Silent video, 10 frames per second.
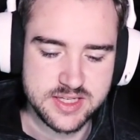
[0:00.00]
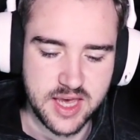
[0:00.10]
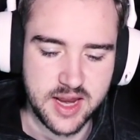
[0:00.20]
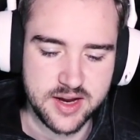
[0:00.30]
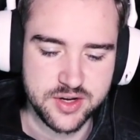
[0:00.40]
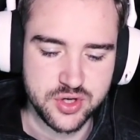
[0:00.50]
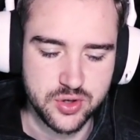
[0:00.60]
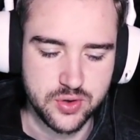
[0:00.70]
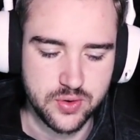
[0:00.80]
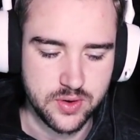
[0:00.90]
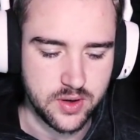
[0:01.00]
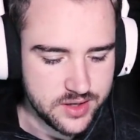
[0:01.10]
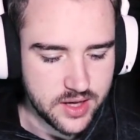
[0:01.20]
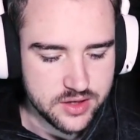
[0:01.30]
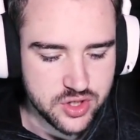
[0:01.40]
let's get into
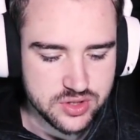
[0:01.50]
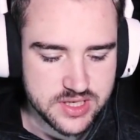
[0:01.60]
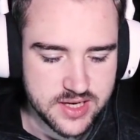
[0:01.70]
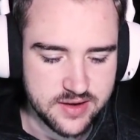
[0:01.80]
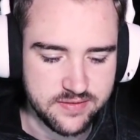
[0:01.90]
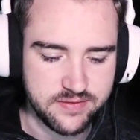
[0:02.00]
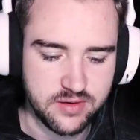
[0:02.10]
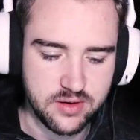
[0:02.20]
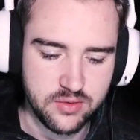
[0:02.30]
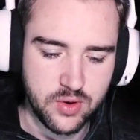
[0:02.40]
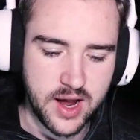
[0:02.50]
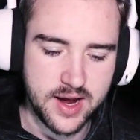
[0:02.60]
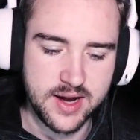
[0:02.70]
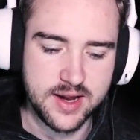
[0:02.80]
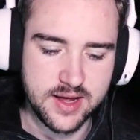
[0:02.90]
Tyler Joseph,
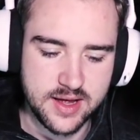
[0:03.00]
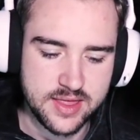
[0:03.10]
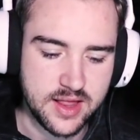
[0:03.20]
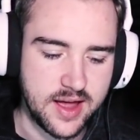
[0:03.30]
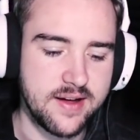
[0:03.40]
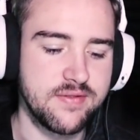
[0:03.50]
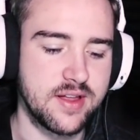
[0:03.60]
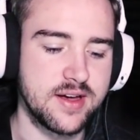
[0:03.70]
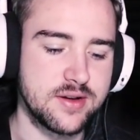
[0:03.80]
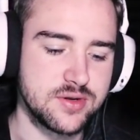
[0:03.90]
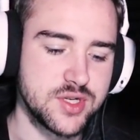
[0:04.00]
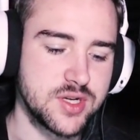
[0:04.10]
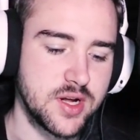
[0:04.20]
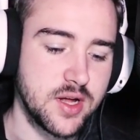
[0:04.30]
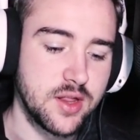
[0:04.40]
Ride in the Live
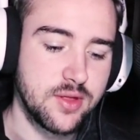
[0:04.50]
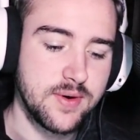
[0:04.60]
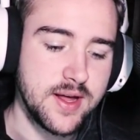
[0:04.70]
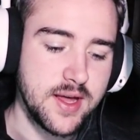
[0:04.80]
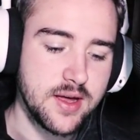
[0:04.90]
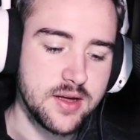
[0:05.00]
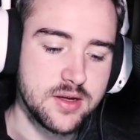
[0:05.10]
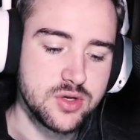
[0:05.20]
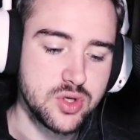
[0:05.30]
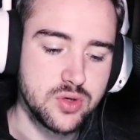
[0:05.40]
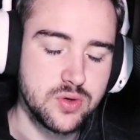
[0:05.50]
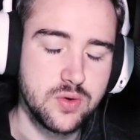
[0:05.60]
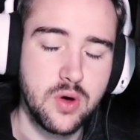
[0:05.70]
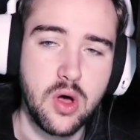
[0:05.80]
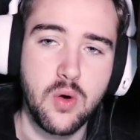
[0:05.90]
Lounge. 3,
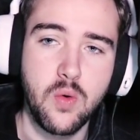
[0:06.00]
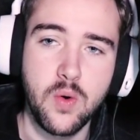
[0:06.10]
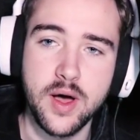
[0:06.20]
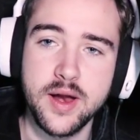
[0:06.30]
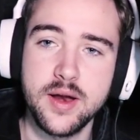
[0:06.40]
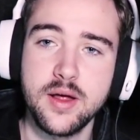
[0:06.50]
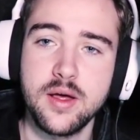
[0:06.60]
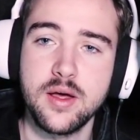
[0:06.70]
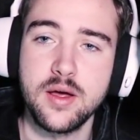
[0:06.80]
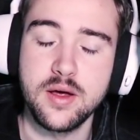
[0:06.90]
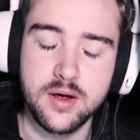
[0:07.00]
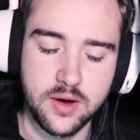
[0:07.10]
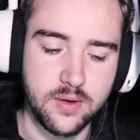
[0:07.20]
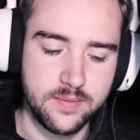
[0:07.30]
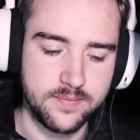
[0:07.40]
2, 1,
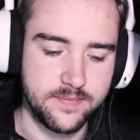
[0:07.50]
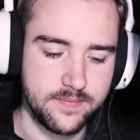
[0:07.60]
go.